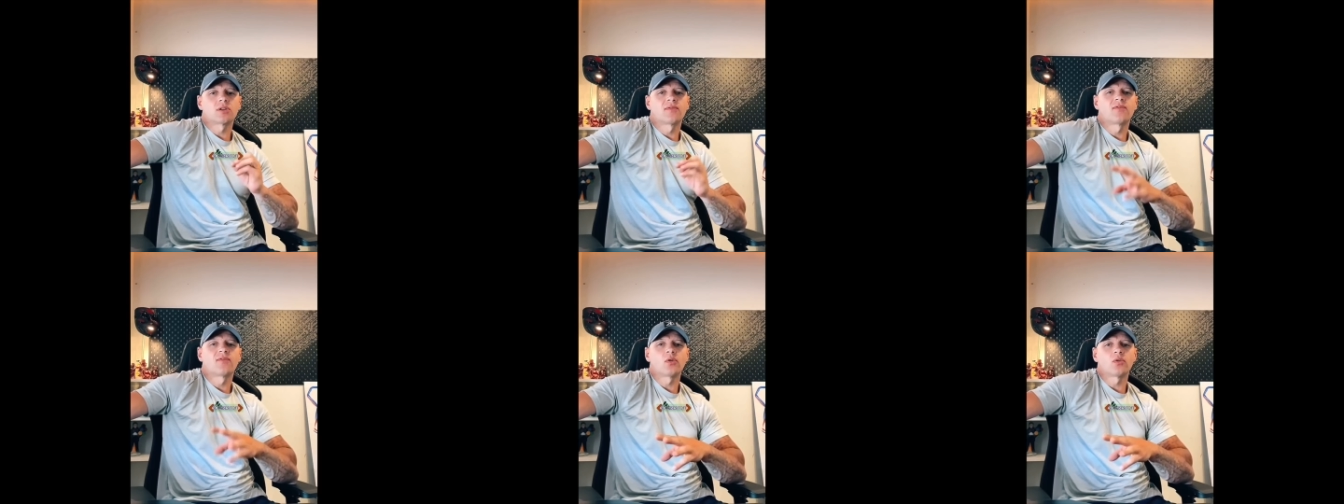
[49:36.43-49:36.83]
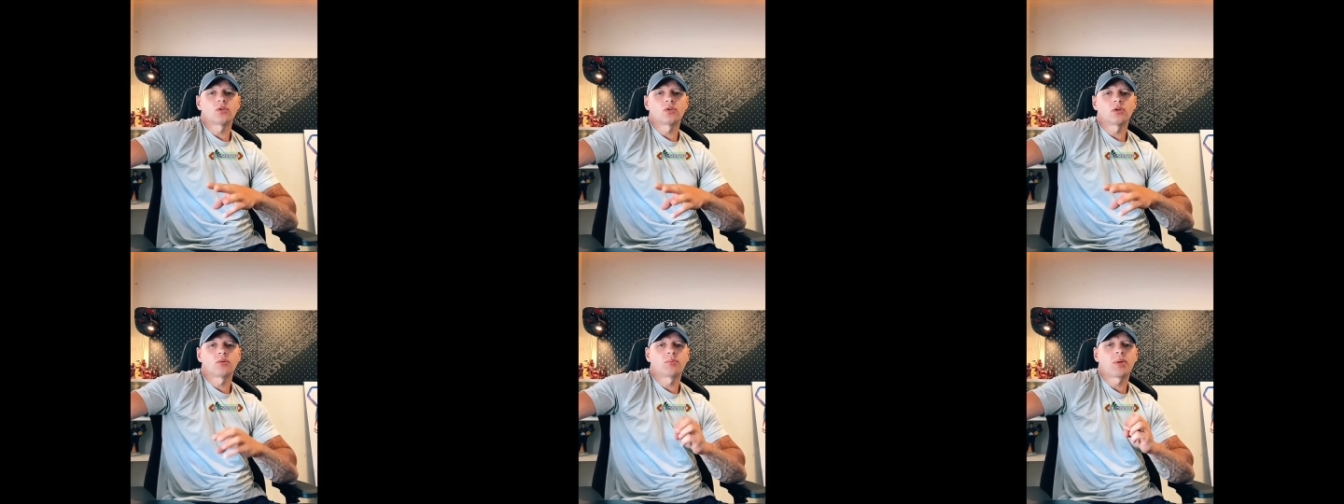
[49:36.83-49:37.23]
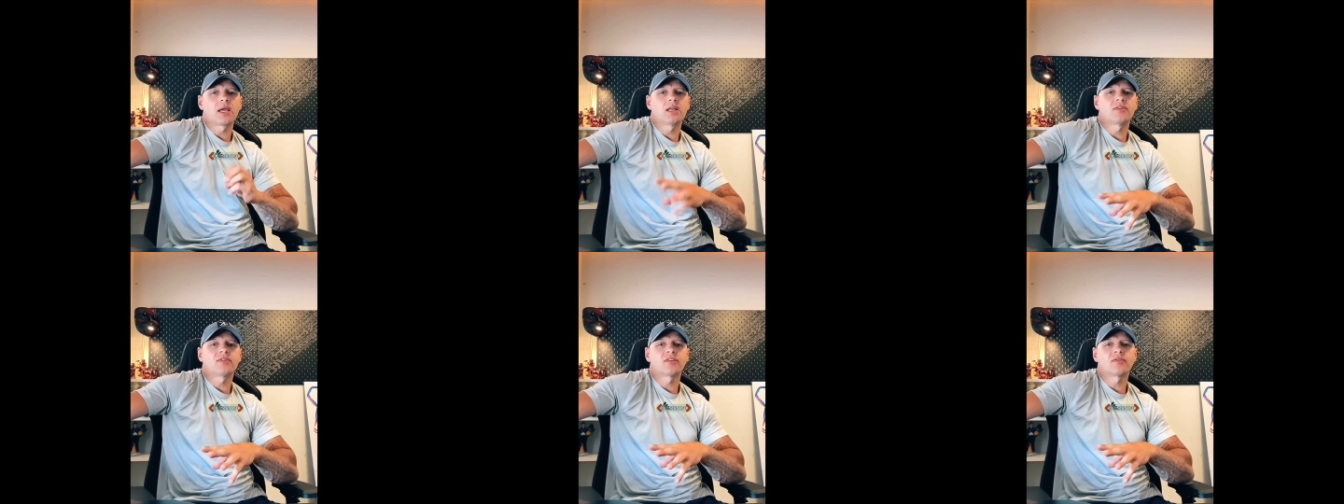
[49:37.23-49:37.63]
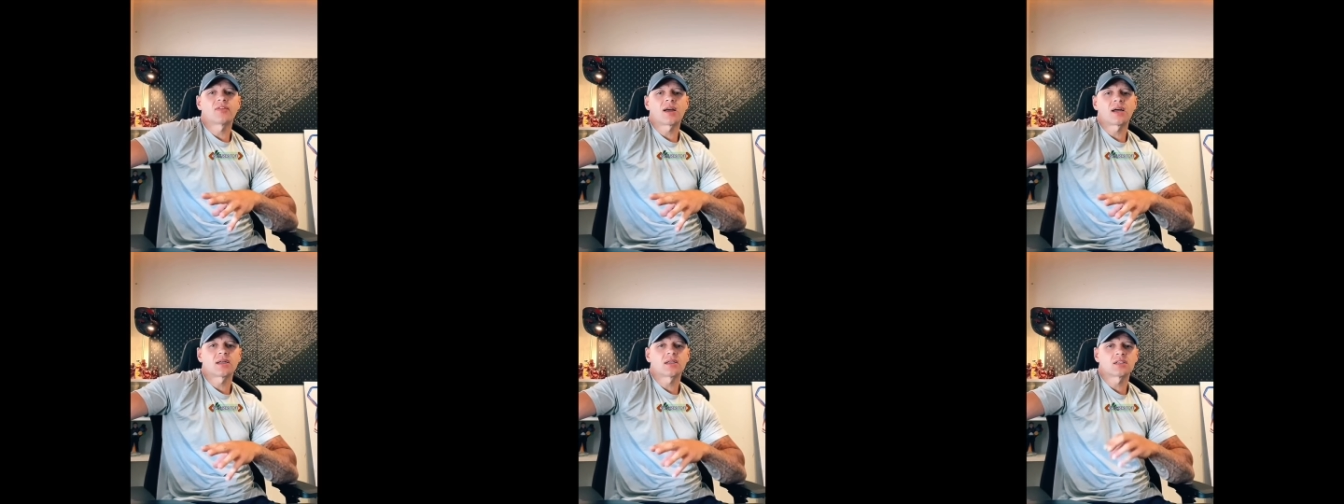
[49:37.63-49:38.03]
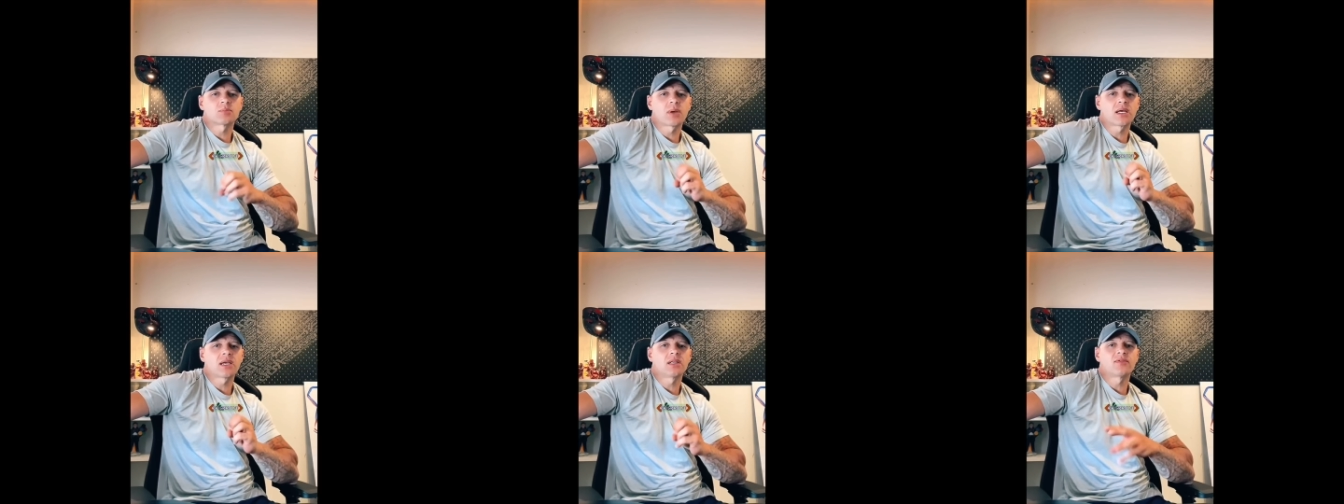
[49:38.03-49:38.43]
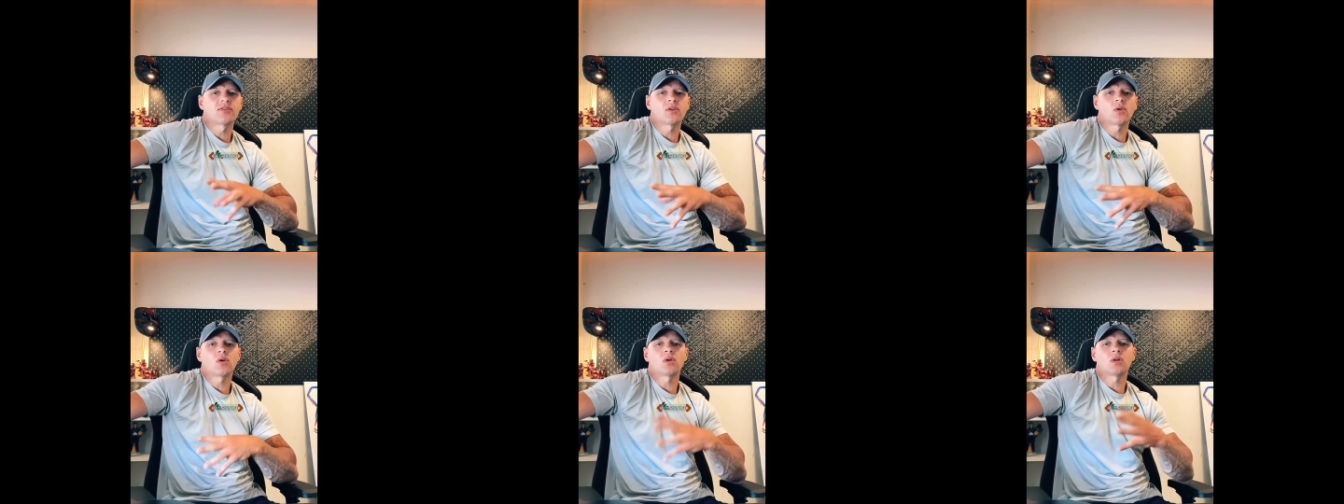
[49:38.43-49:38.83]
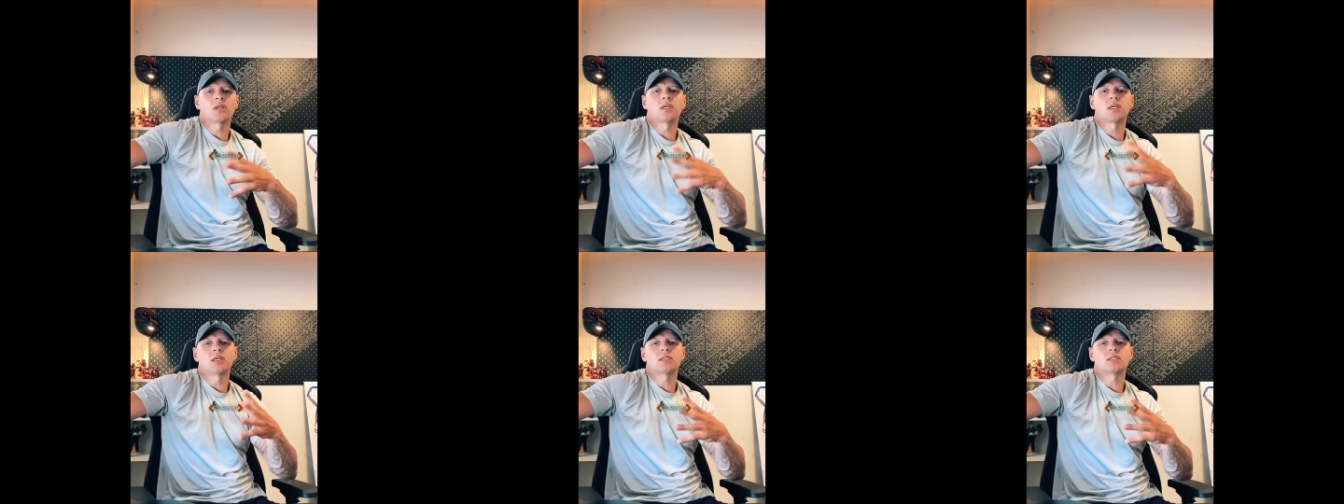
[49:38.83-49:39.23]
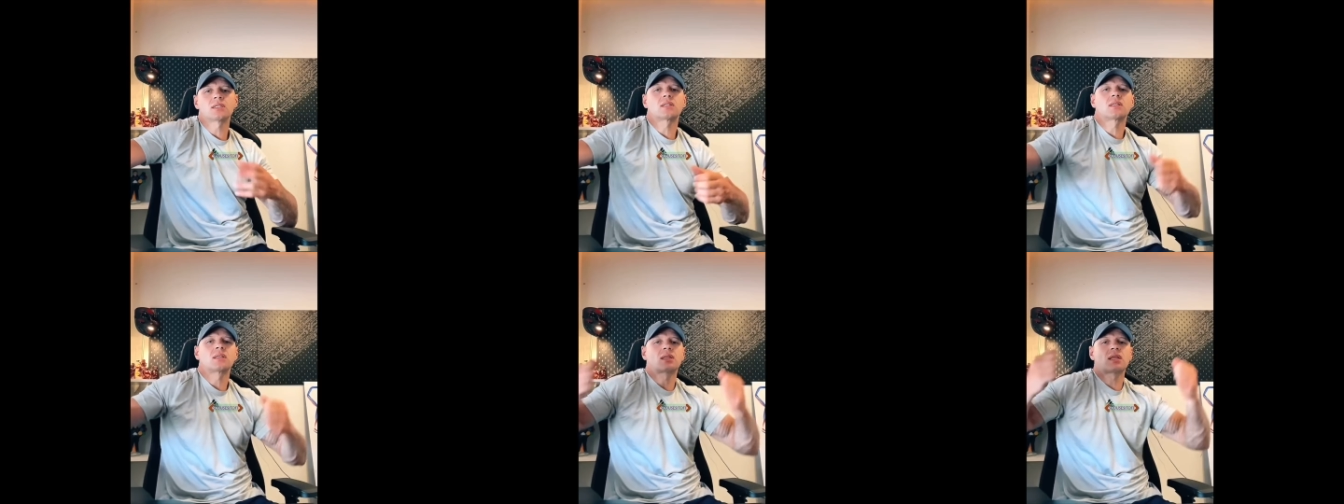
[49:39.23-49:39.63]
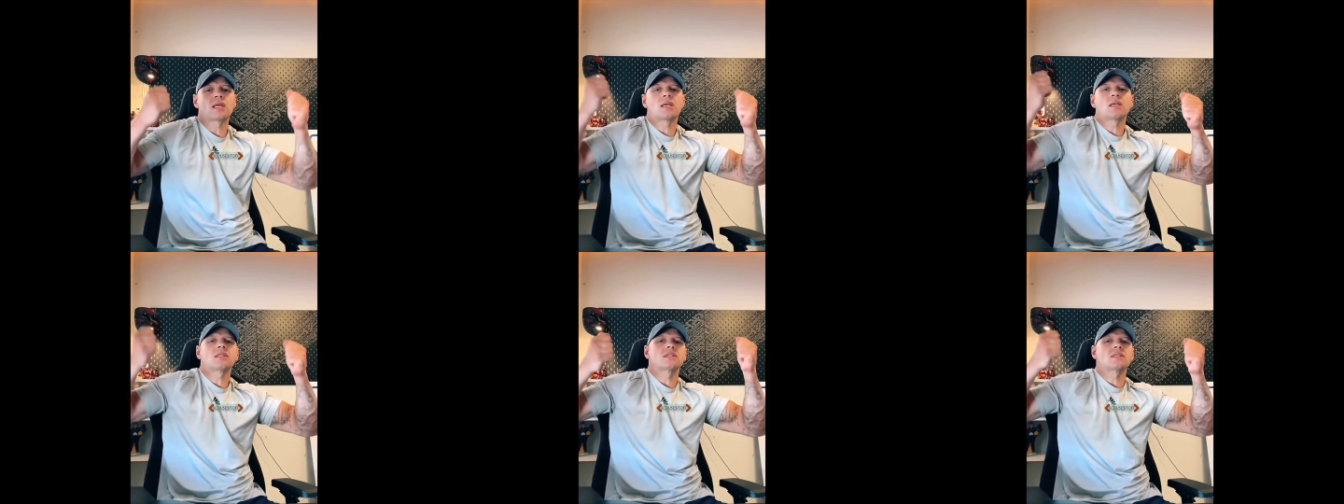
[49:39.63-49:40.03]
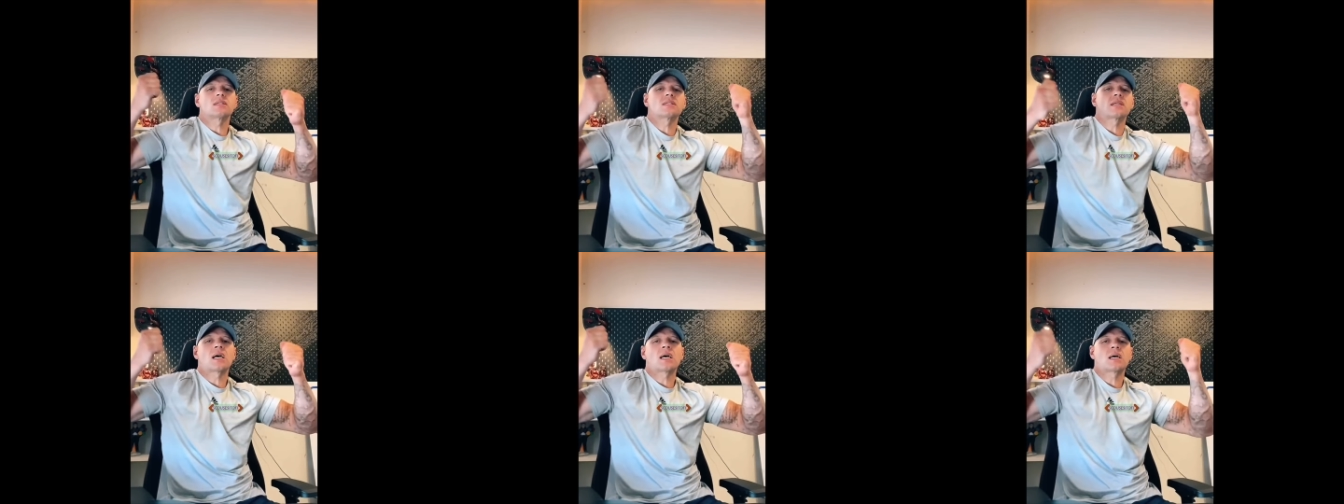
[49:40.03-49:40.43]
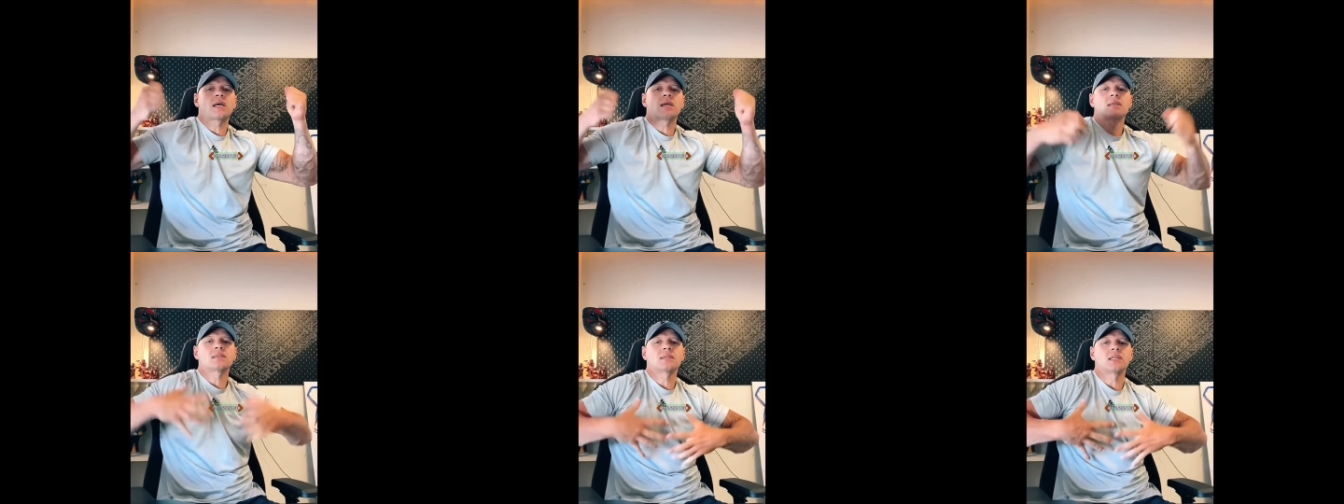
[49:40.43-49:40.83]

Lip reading: funded, paid for flags, paid for all these things and signs,